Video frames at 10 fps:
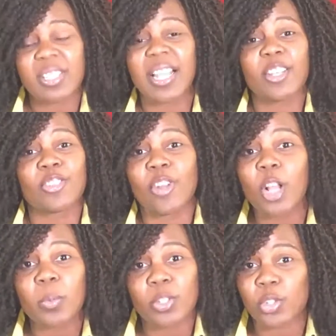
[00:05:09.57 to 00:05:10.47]
just like
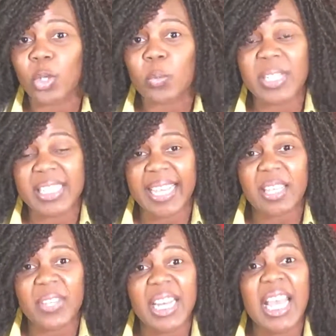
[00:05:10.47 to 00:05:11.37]
Saul was doing
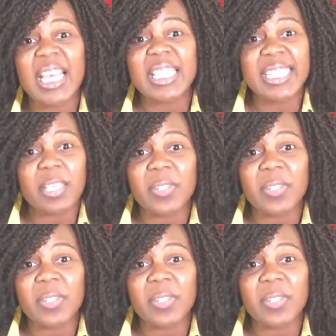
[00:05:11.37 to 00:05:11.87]
with David.